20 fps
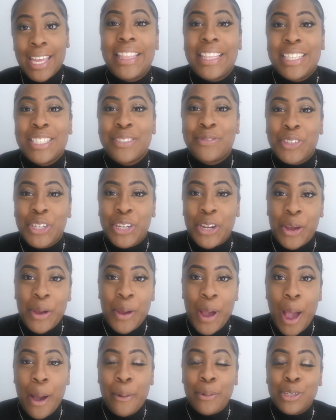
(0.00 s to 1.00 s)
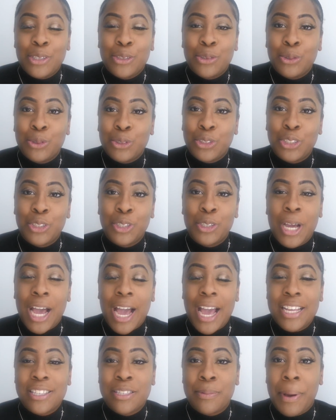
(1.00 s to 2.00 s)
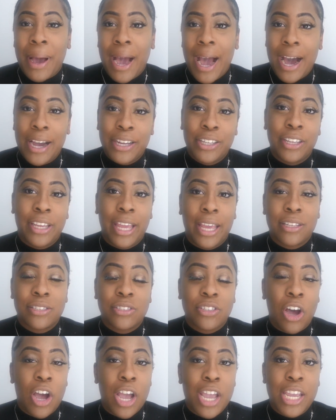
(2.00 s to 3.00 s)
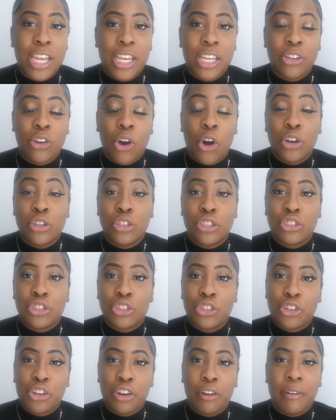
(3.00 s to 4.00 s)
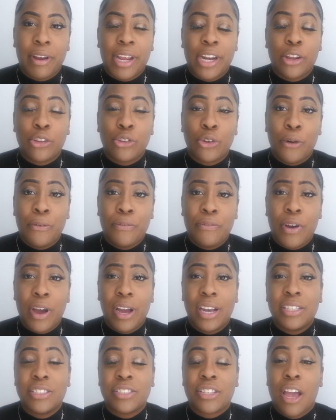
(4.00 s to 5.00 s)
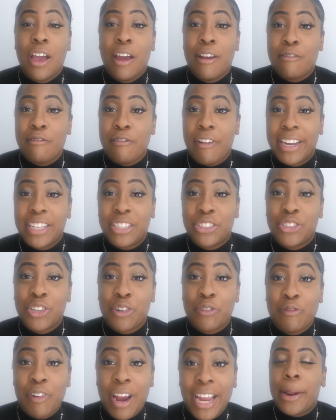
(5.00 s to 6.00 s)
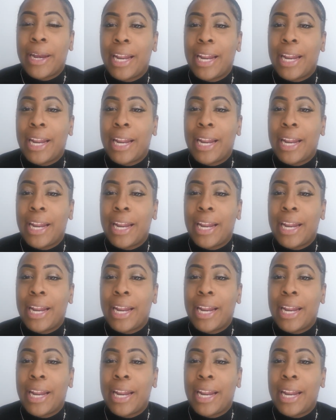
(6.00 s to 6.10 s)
In this video I want to talk to you guys about how you can get started on securing your first rent to rent,